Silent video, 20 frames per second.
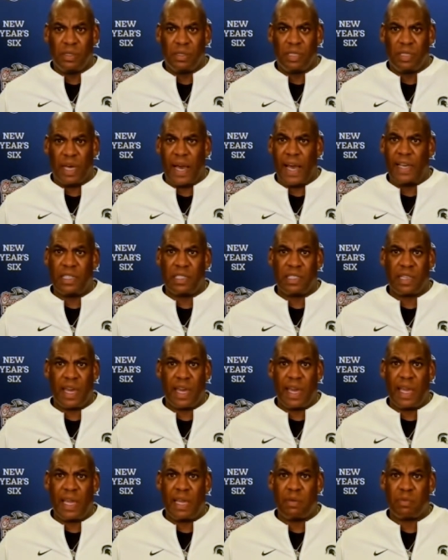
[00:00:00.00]
to ice
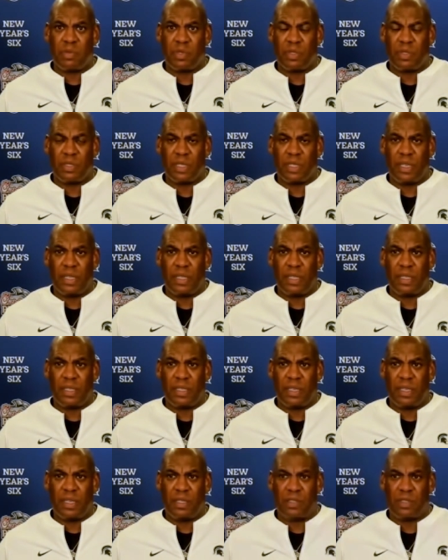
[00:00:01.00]
games, and
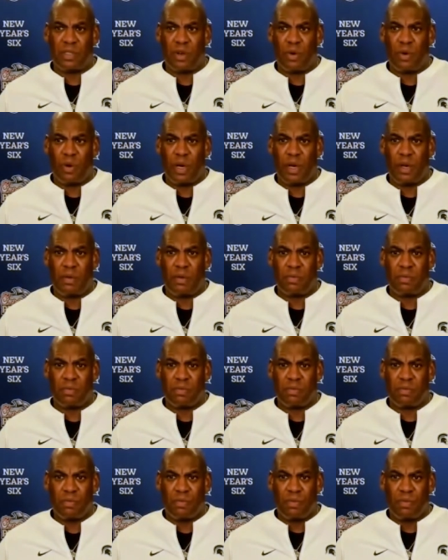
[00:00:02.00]
and so
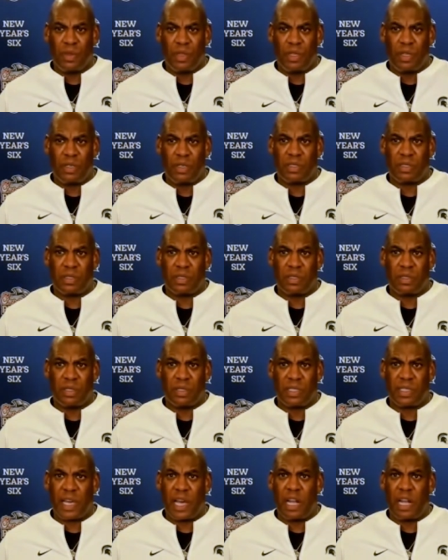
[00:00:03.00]
uh, there's
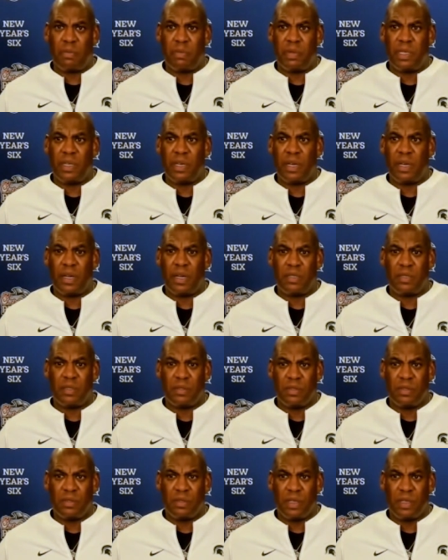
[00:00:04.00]
there's got to be uh,
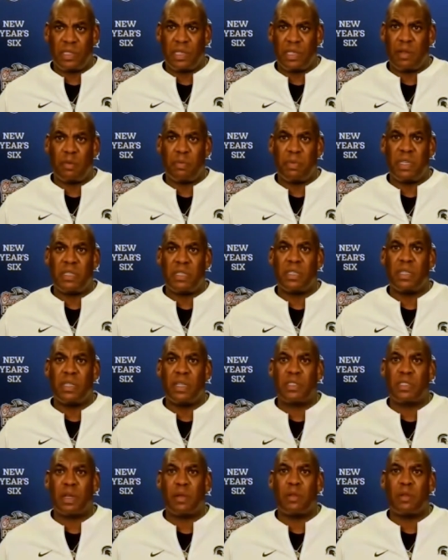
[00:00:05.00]
there's something to be
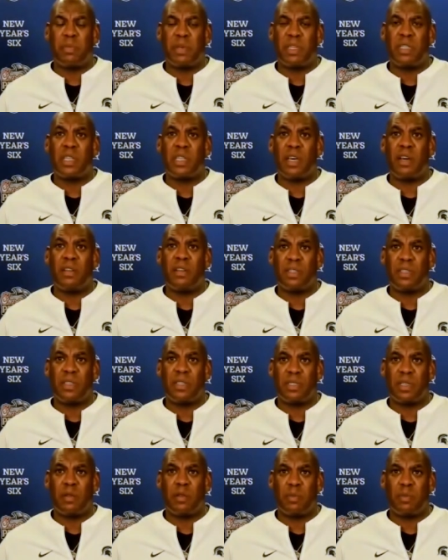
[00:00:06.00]
there's something to be said
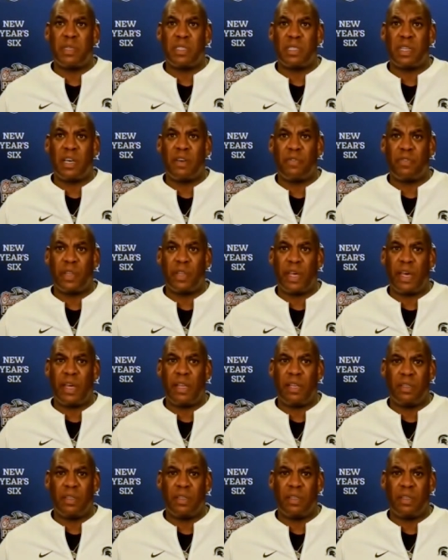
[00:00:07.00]
there's something to be said for that.